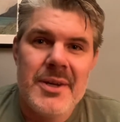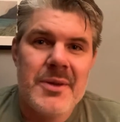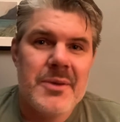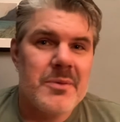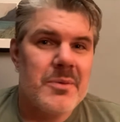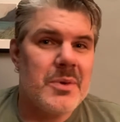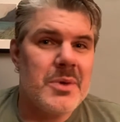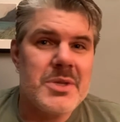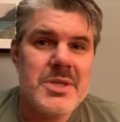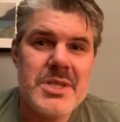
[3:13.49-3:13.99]

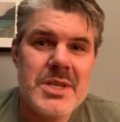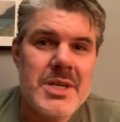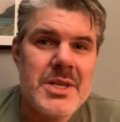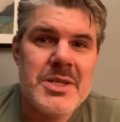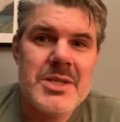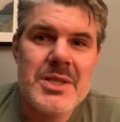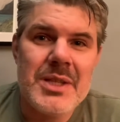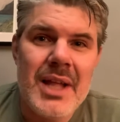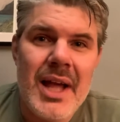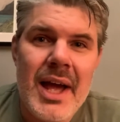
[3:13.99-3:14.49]
well, sin
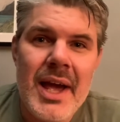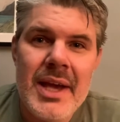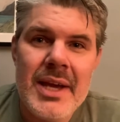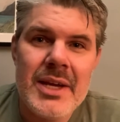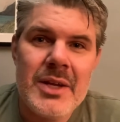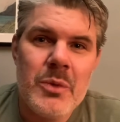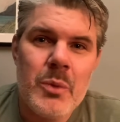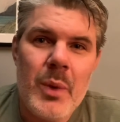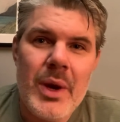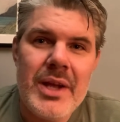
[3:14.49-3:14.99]
is lying
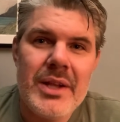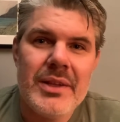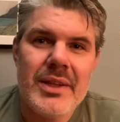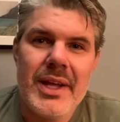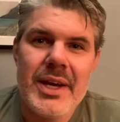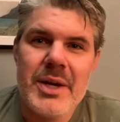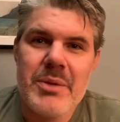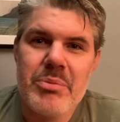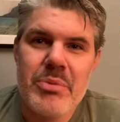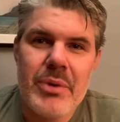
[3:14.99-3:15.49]
in wait
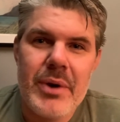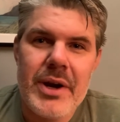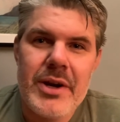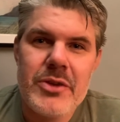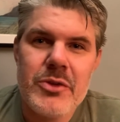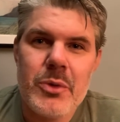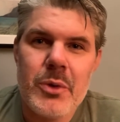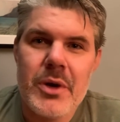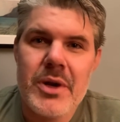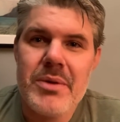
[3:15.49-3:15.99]
like a
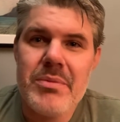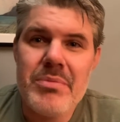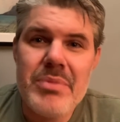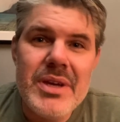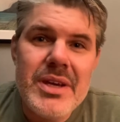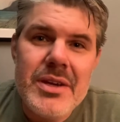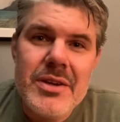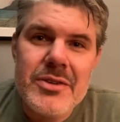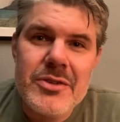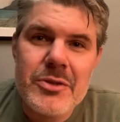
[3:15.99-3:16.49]
predatory
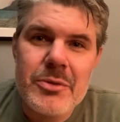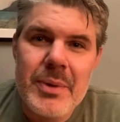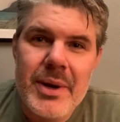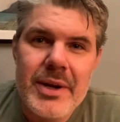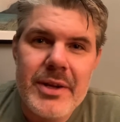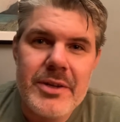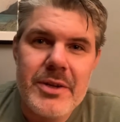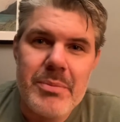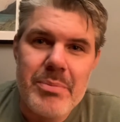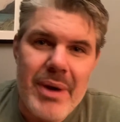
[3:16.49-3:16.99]
beast
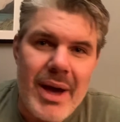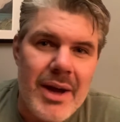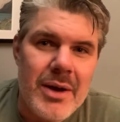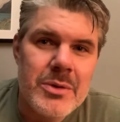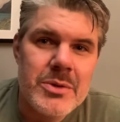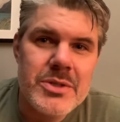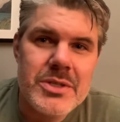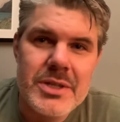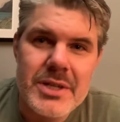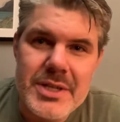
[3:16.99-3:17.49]
ready to
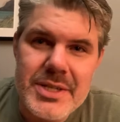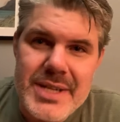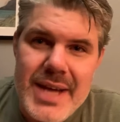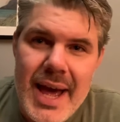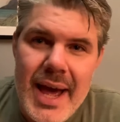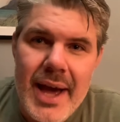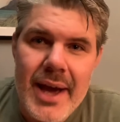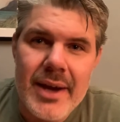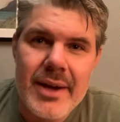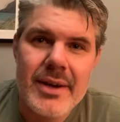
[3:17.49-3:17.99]
pounce and
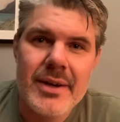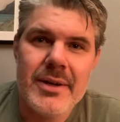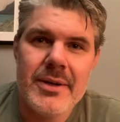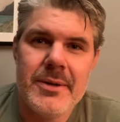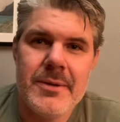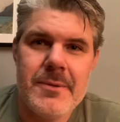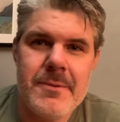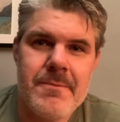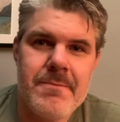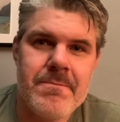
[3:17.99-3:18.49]
attack.
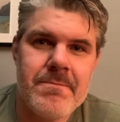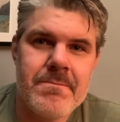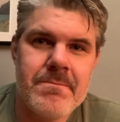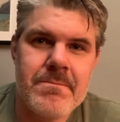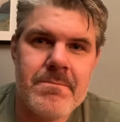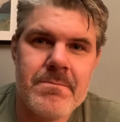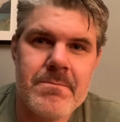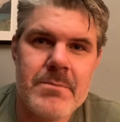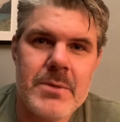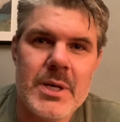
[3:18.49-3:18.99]

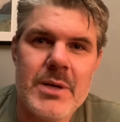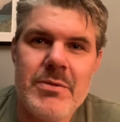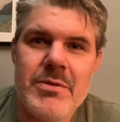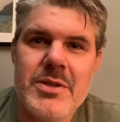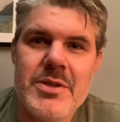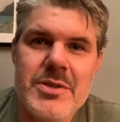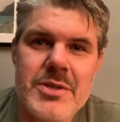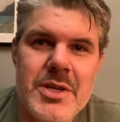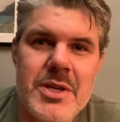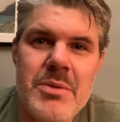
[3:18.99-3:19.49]
If the
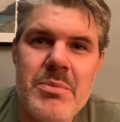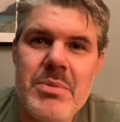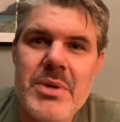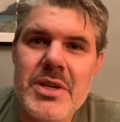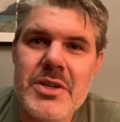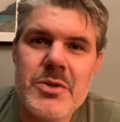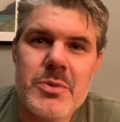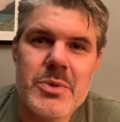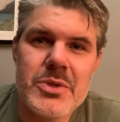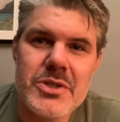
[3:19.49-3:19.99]
sin
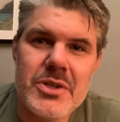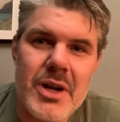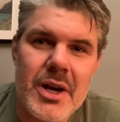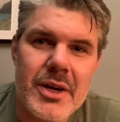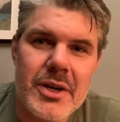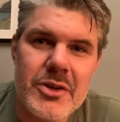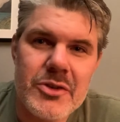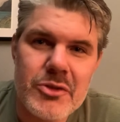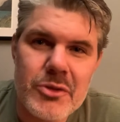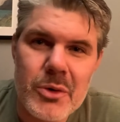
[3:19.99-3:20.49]
beast was not
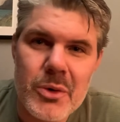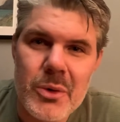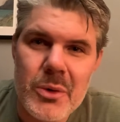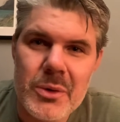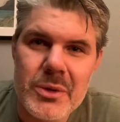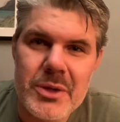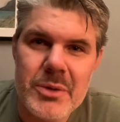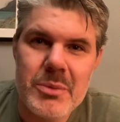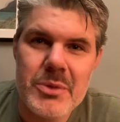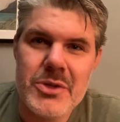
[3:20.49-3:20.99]

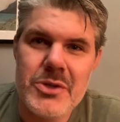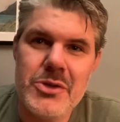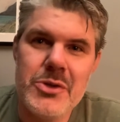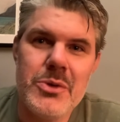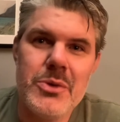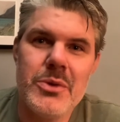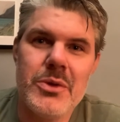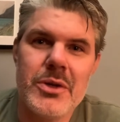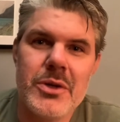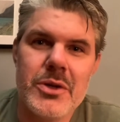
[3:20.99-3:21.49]
controlled, it would
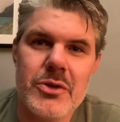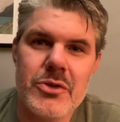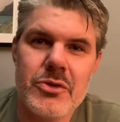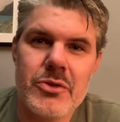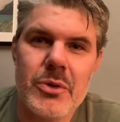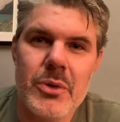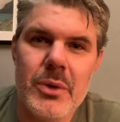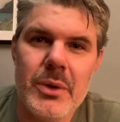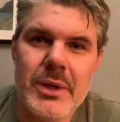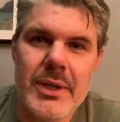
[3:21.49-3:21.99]
do the
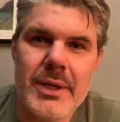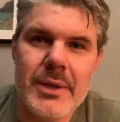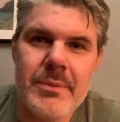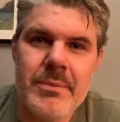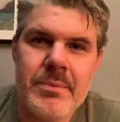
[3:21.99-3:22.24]
controlling.